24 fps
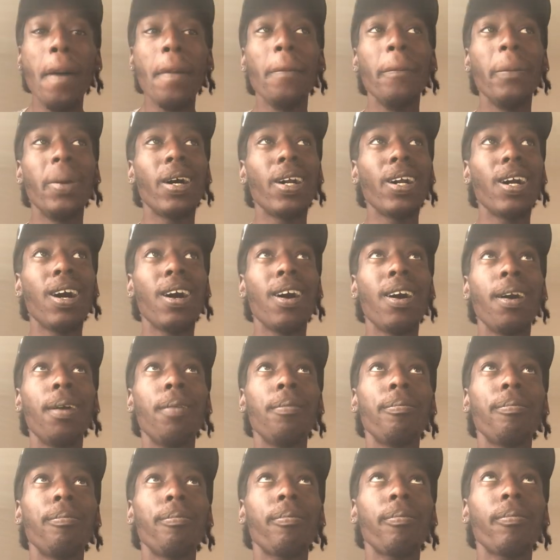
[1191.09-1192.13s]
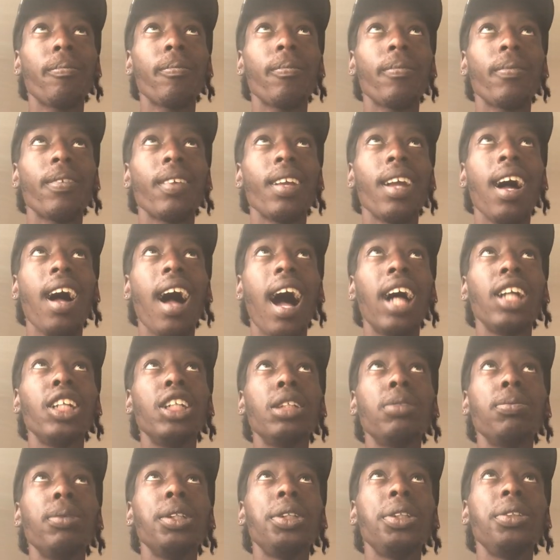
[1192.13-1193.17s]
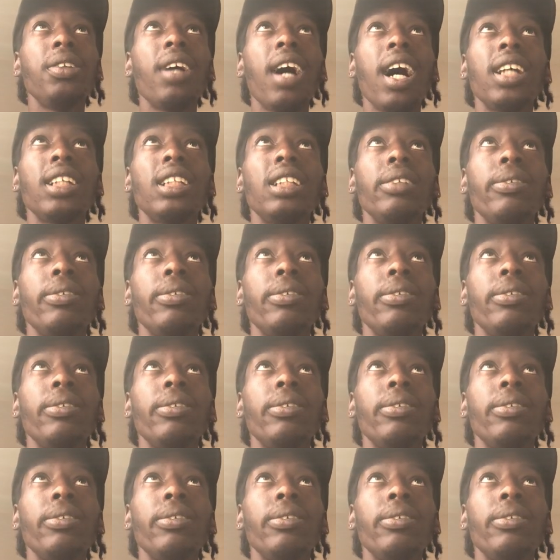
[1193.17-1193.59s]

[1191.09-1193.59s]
But I just want you guys